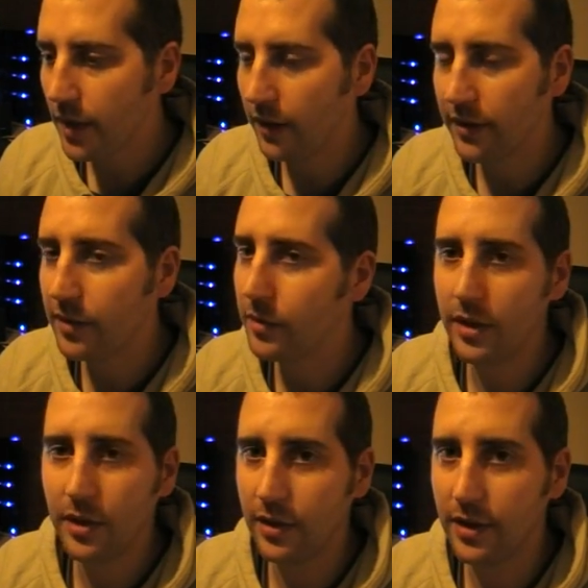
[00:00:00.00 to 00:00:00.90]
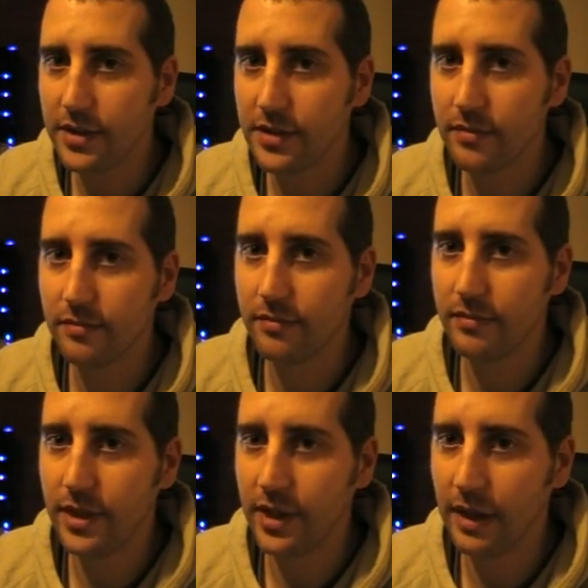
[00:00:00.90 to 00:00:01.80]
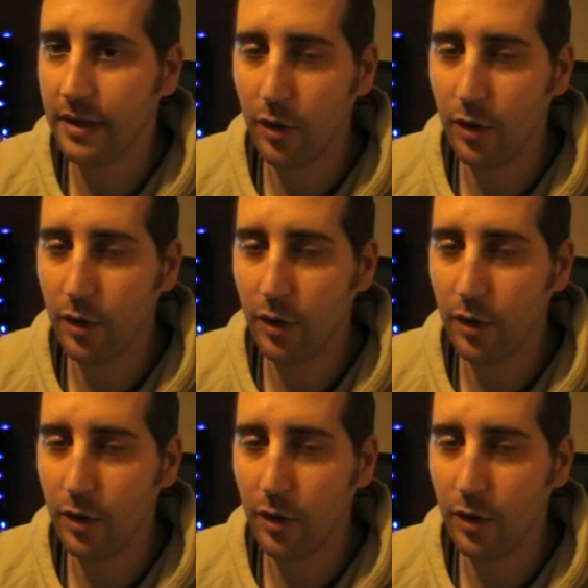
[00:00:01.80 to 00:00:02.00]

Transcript: I don't know what you guys, you know,